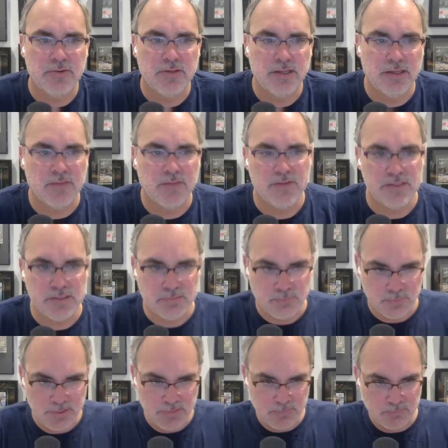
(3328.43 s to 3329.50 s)
Like if he's
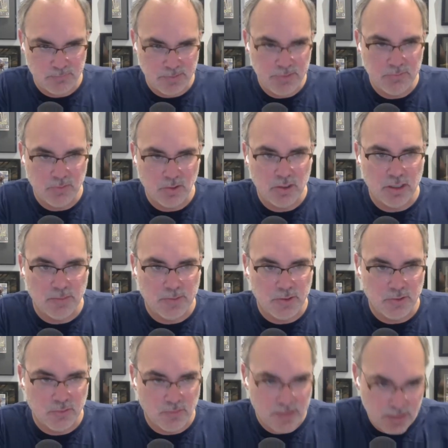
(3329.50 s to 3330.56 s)
when you when you look at him on the
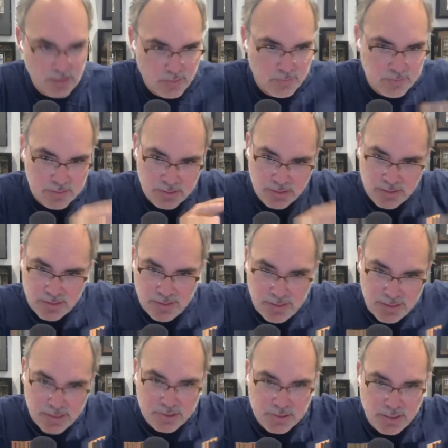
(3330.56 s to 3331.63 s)
ground,
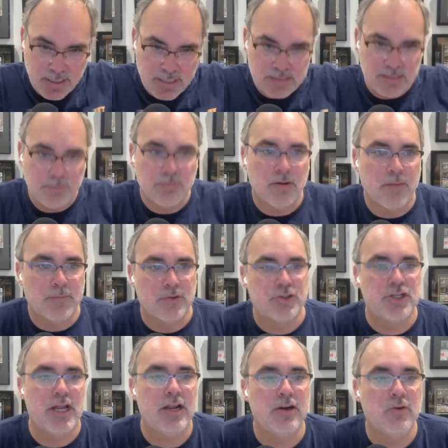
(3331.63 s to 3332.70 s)
he actually has a proper
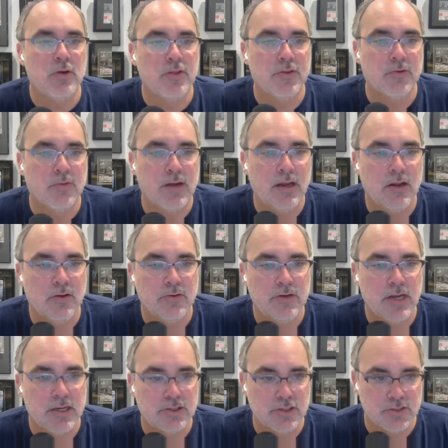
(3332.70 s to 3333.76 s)
shadow on the ground,
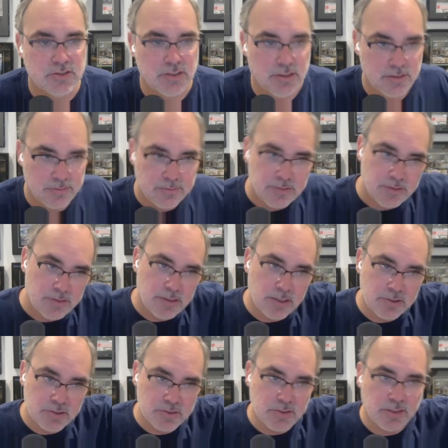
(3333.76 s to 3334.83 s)
not just a not
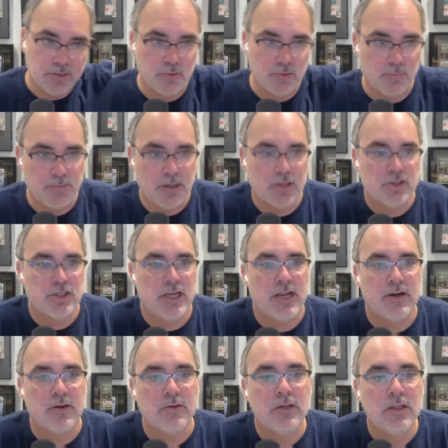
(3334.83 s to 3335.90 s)
just like a little puck
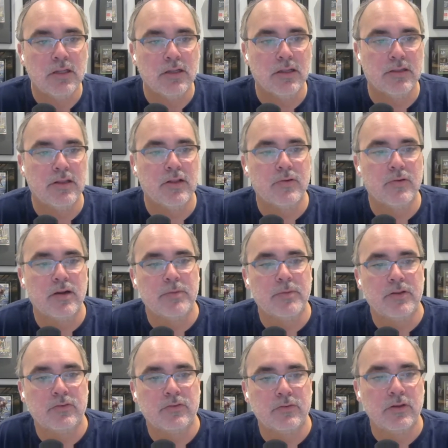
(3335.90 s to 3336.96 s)
shadow yeah. Like the other
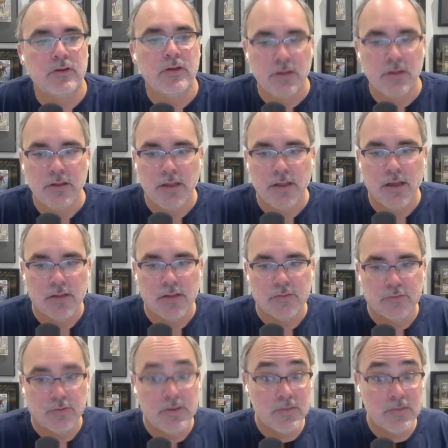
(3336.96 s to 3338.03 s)
enemies. Yeah.
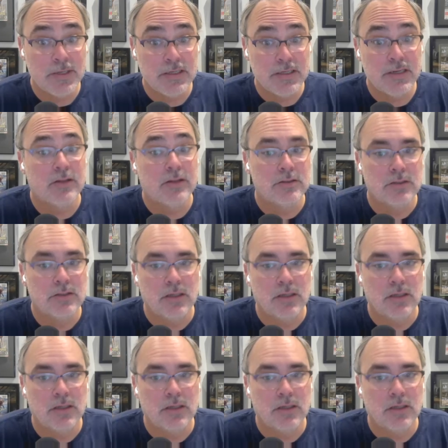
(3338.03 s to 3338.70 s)
So he's a big deal.